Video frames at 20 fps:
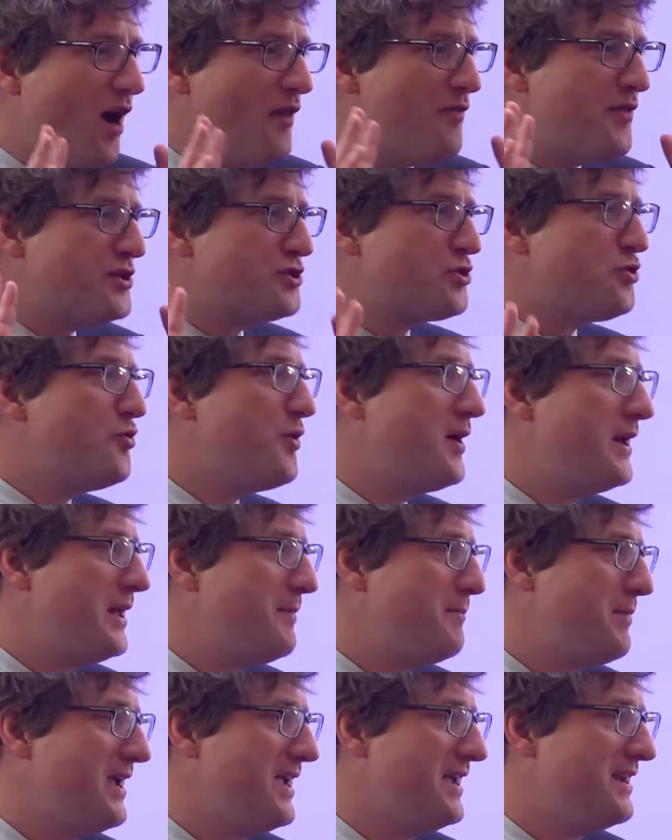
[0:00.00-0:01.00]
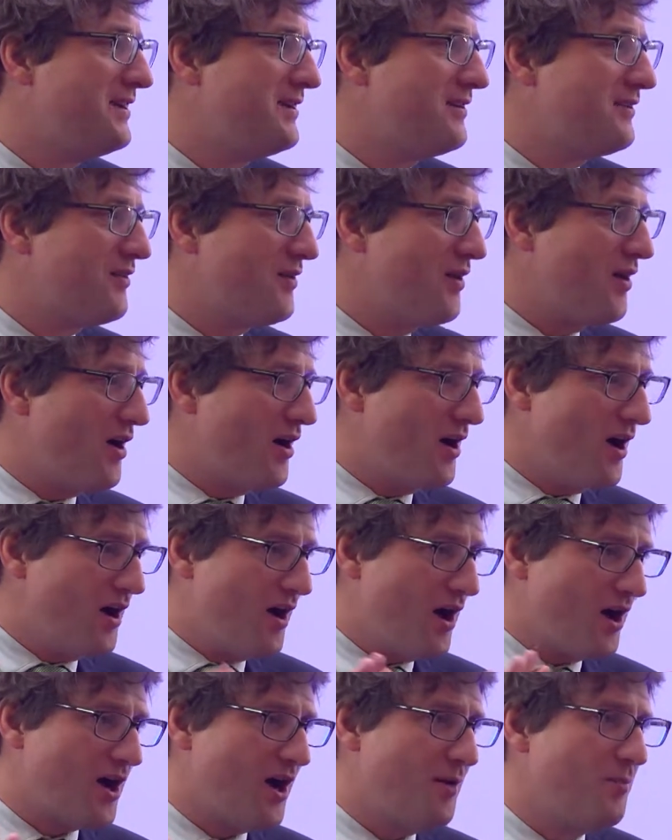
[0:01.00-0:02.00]
There's already been
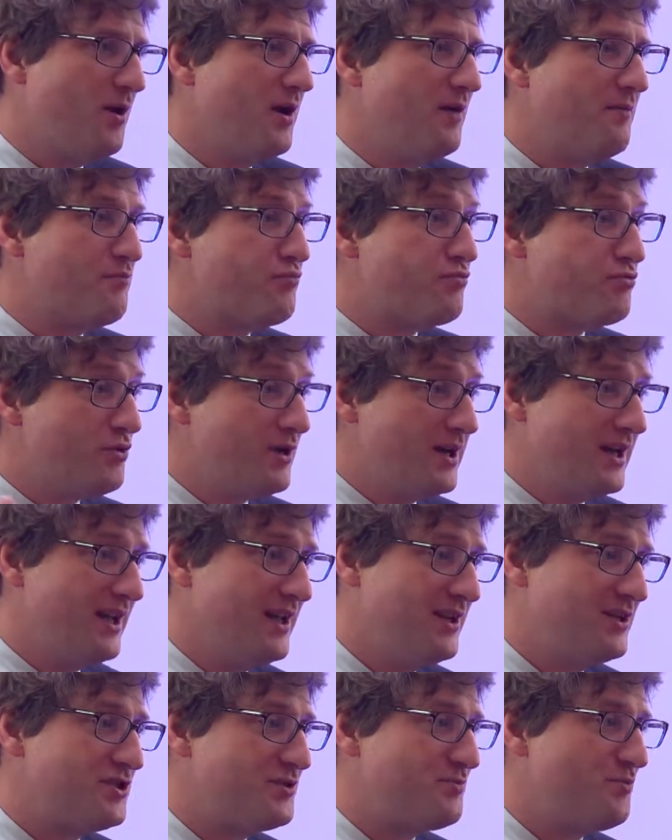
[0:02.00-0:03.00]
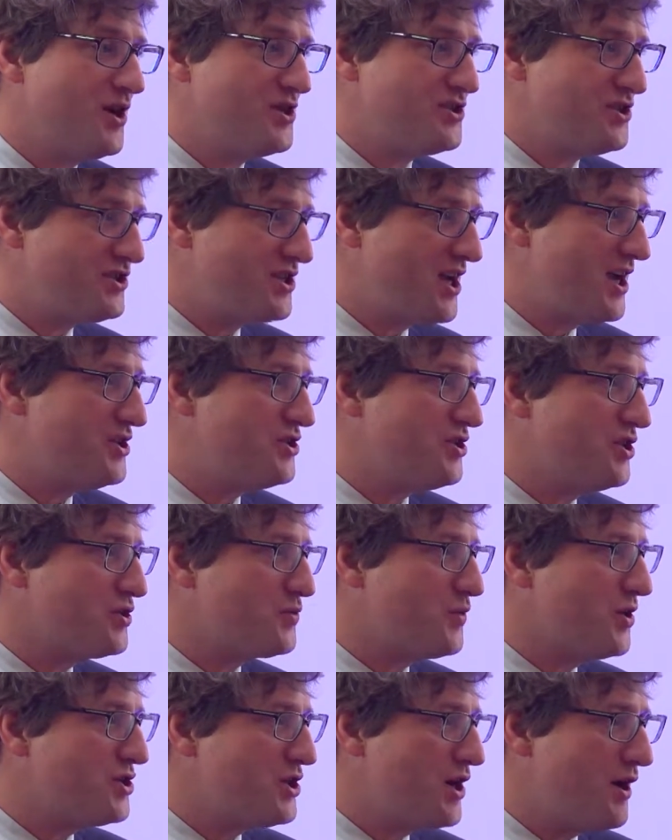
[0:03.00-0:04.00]
a couple of brilliant presentations
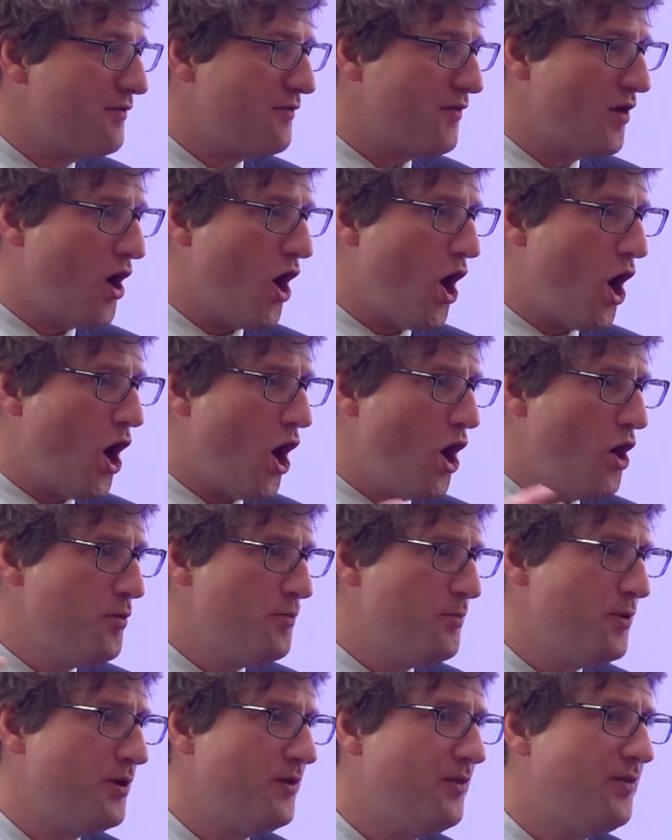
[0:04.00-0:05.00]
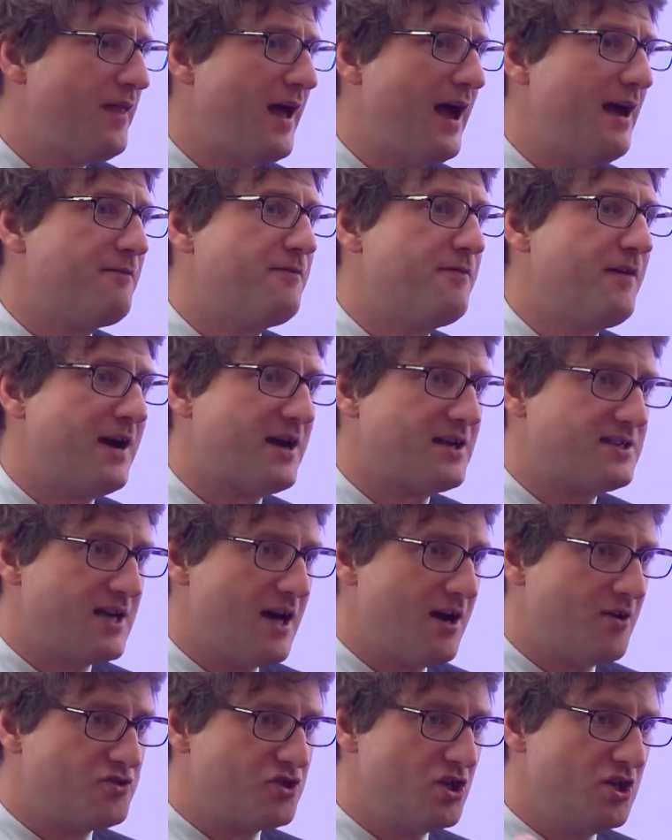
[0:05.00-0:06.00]
which have opened that fact
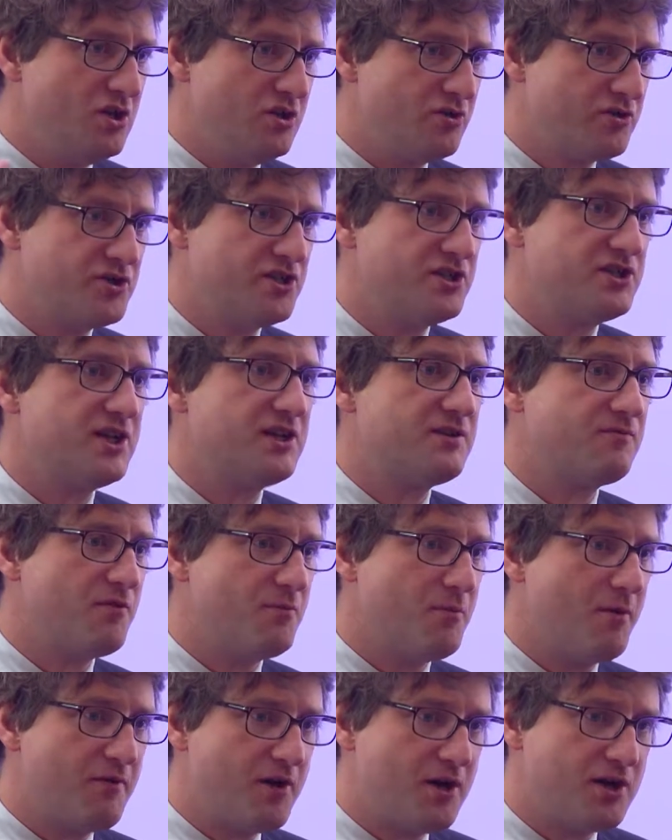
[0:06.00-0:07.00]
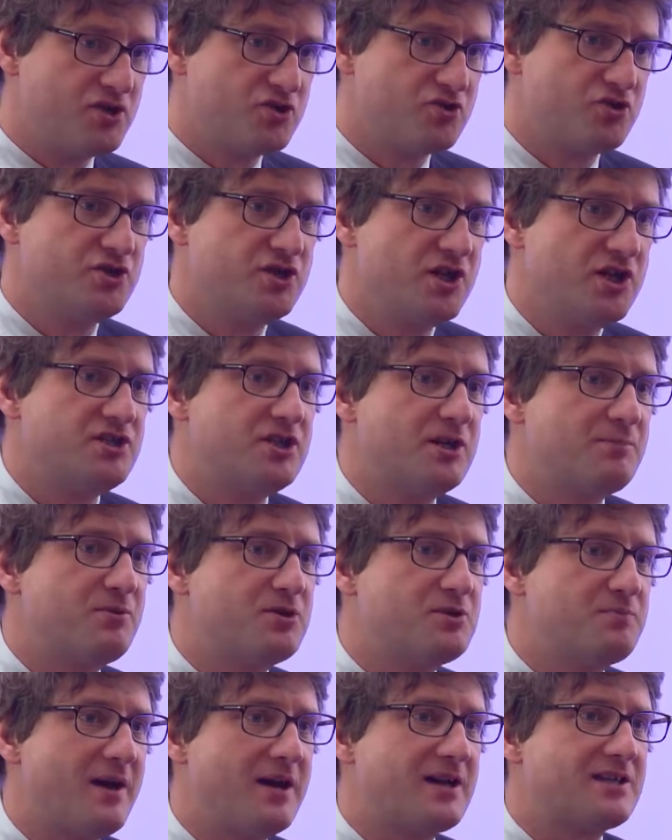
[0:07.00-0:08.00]
out and looked at it from a very strategic
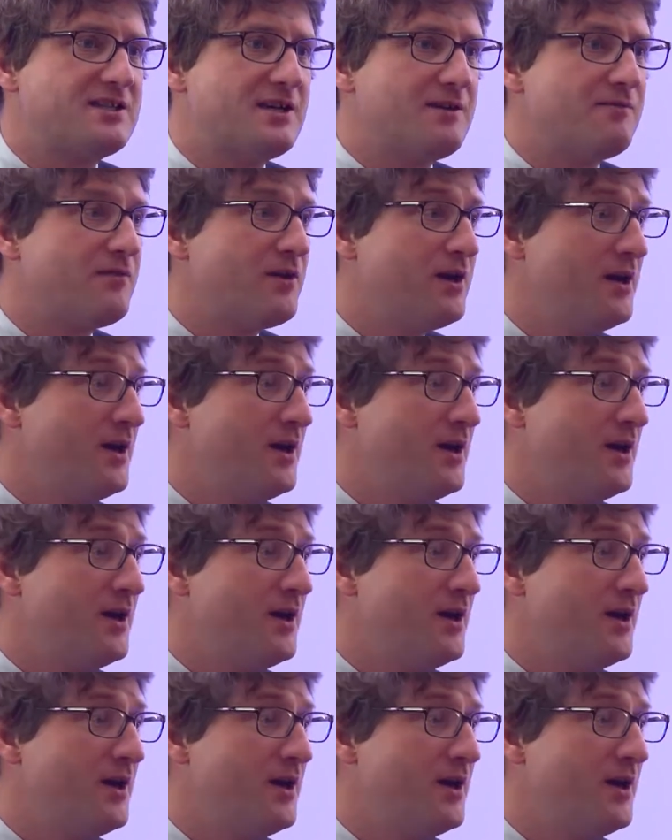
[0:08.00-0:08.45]
perspective.